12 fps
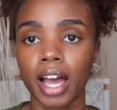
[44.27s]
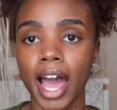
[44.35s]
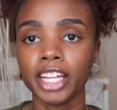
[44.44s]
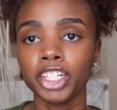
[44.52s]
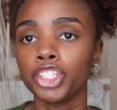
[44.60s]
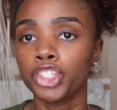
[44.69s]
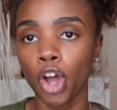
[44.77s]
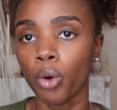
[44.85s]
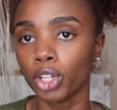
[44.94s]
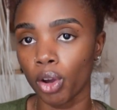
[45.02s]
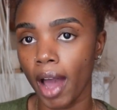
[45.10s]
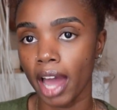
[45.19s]
I just
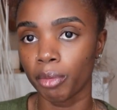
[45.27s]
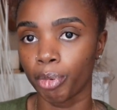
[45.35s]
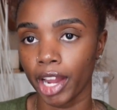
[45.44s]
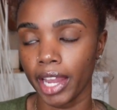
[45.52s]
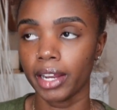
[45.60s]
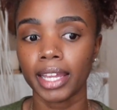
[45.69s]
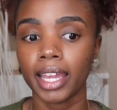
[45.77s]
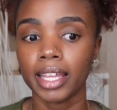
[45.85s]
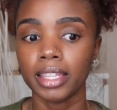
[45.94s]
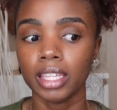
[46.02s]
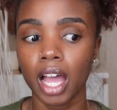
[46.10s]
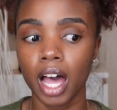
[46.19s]
don't know how to braid. I
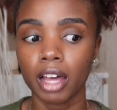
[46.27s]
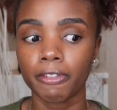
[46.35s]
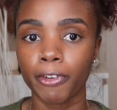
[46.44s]
cannot